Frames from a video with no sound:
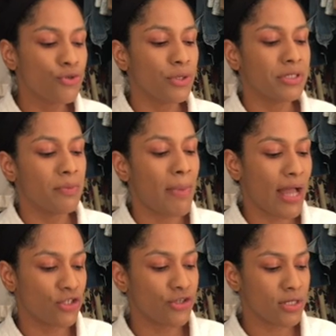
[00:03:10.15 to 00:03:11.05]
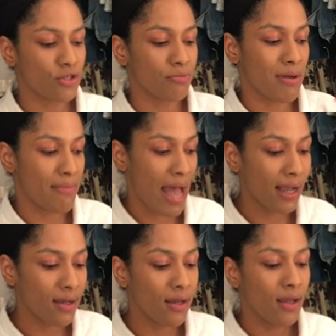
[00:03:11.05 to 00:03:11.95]
So I did a patch test on my
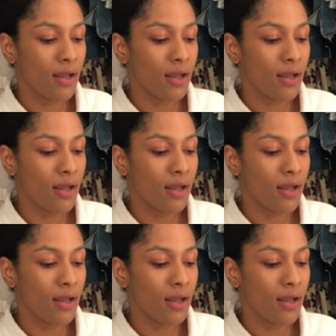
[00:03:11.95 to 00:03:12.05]
back